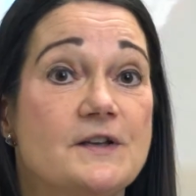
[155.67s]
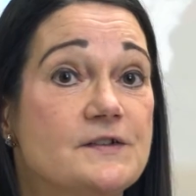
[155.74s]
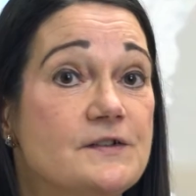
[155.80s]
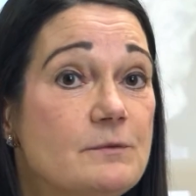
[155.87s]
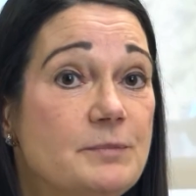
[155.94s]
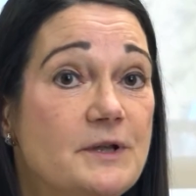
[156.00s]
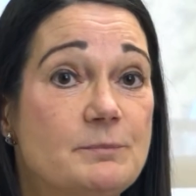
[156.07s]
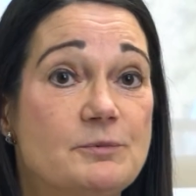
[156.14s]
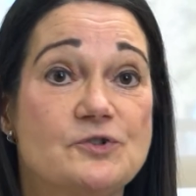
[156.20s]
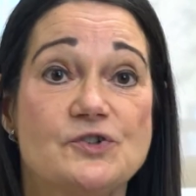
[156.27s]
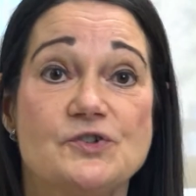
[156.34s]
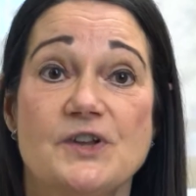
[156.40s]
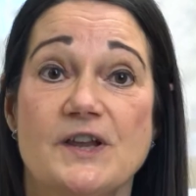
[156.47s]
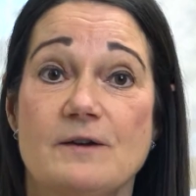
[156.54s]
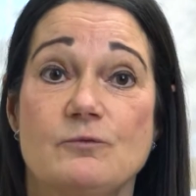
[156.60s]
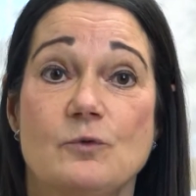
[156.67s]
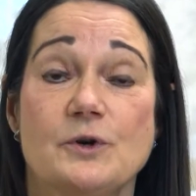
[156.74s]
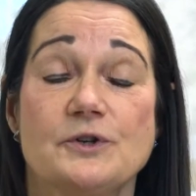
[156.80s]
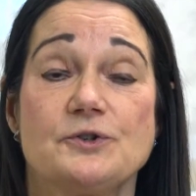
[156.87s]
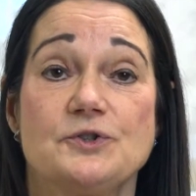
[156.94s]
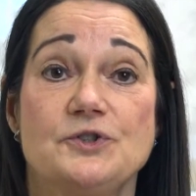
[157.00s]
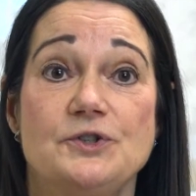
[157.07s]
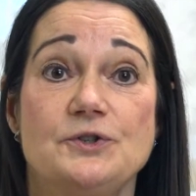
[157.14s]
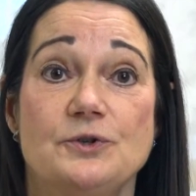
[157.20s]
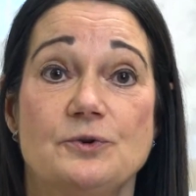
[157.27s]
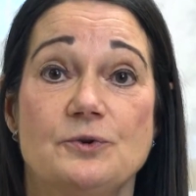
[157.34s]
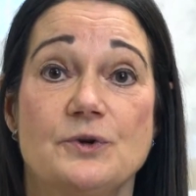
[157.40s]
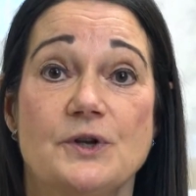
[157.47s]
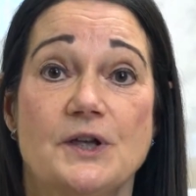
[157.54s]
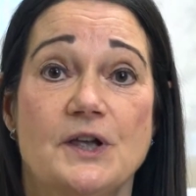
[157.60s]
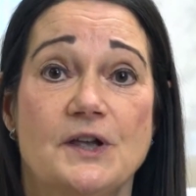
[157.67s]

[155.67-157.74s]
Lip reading: some people just have 1 or 2,